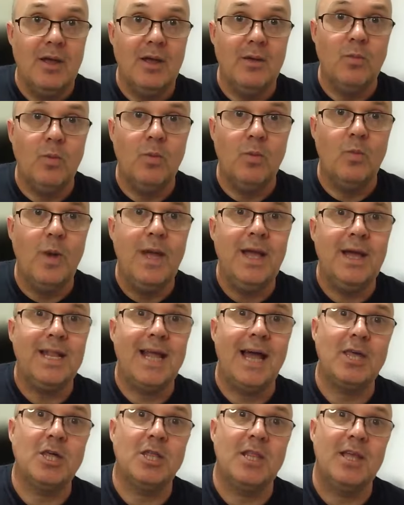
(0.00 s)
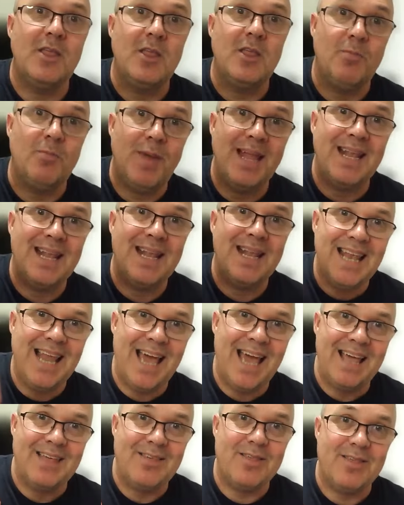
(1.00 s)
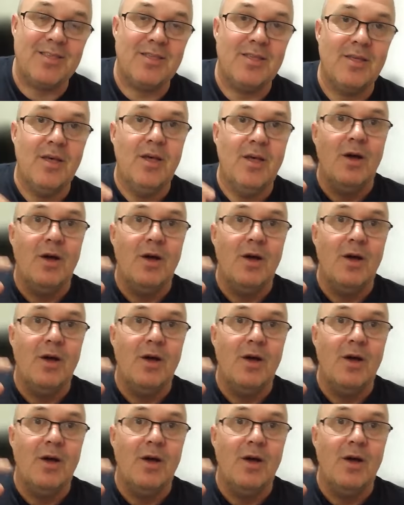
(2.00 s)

We could actually spend less